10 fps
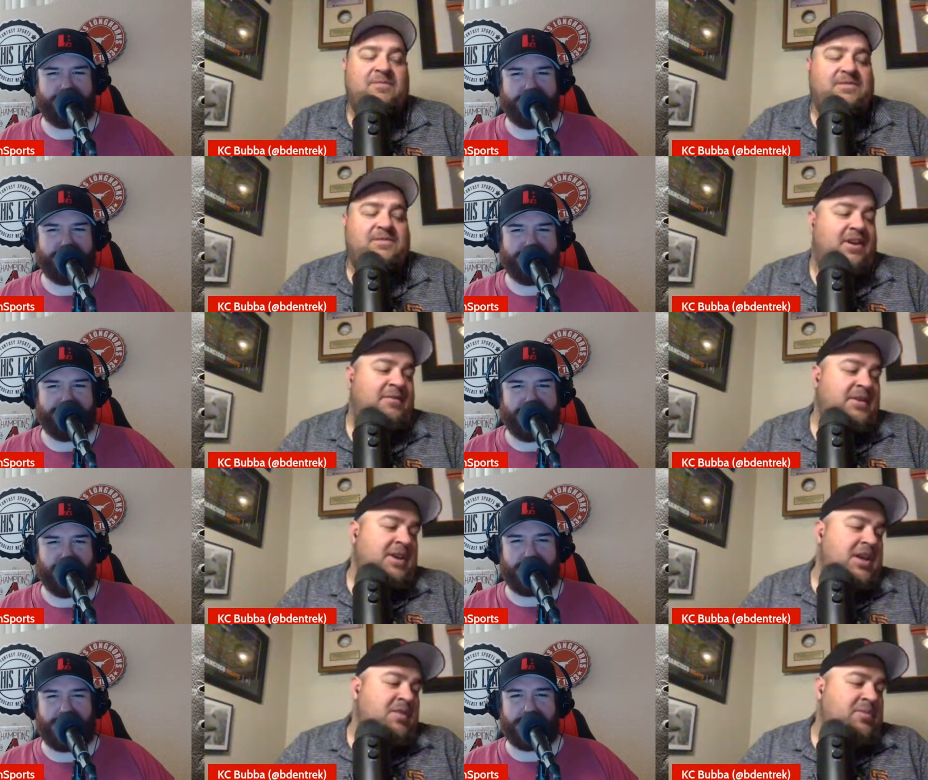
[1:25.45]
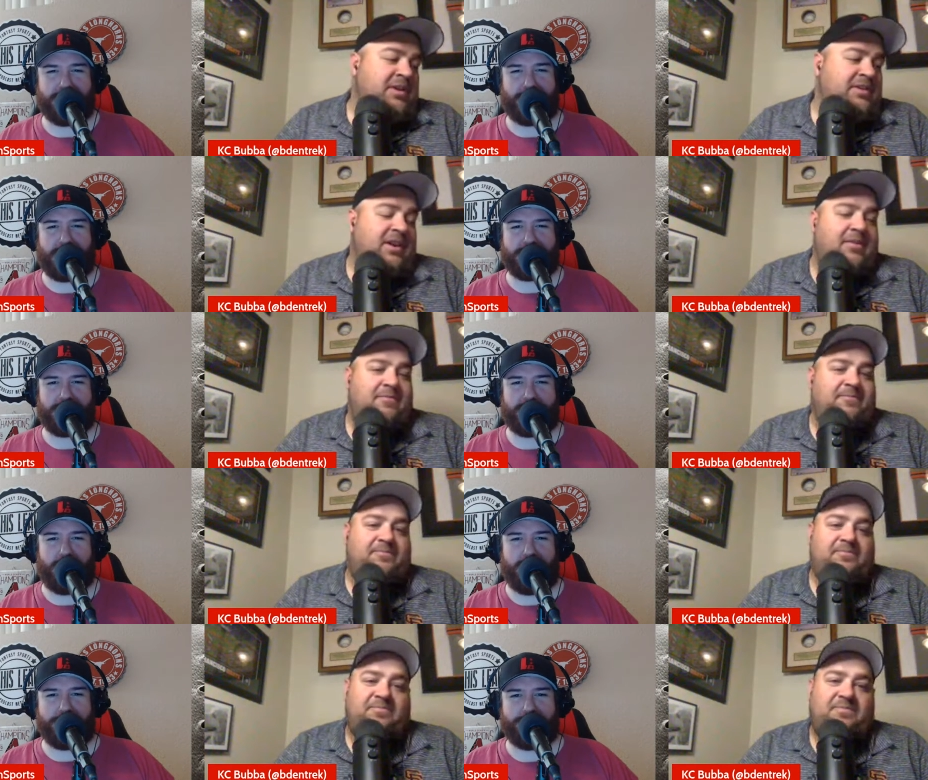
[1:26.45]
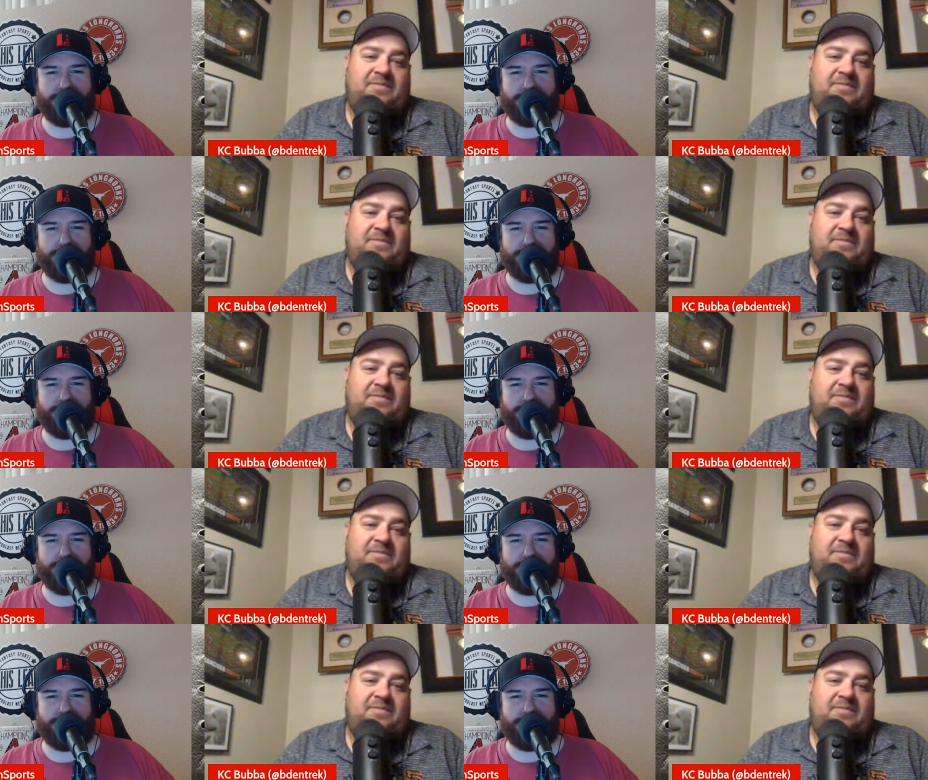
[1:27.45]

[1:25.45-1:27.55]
Speaker 1: So good thing he's but, past uh, his prime.